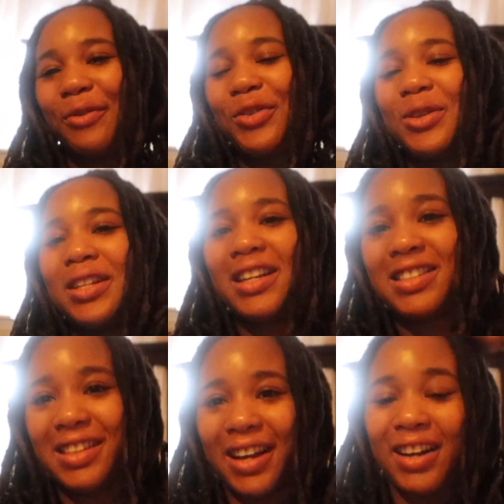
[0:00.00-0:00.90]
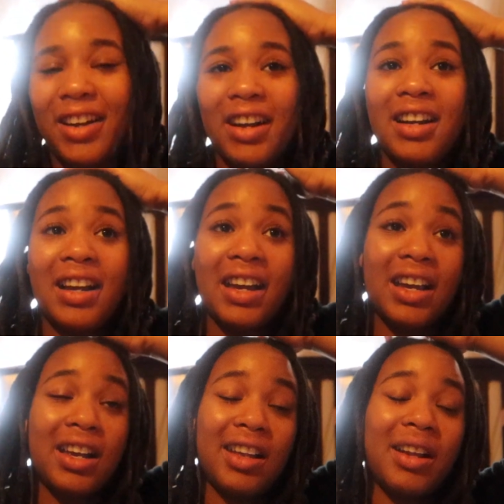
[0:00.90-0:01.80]
a few days later
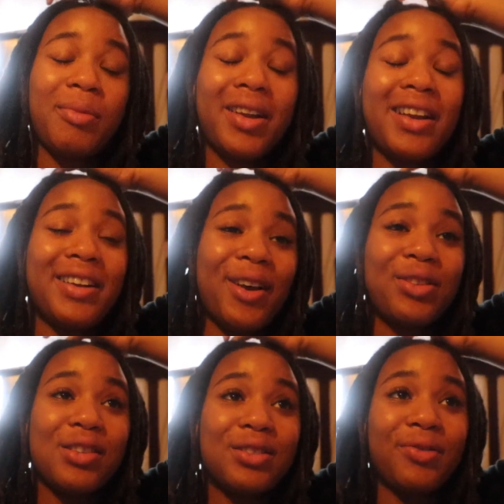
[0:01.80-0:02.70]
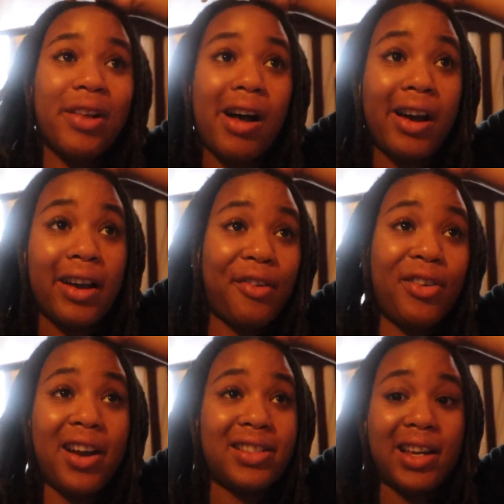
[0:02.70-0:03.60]
and I'm gonna end out this vlog. I
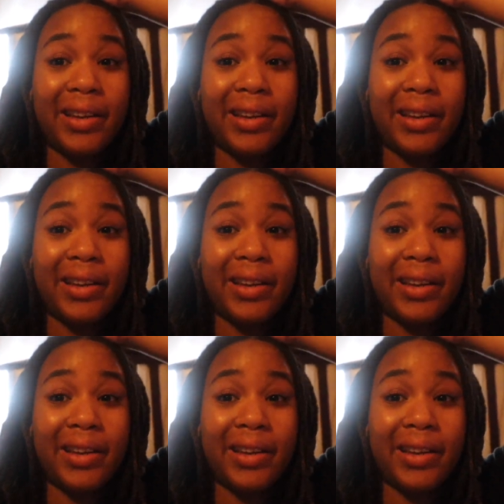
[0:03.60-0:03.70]
forgot to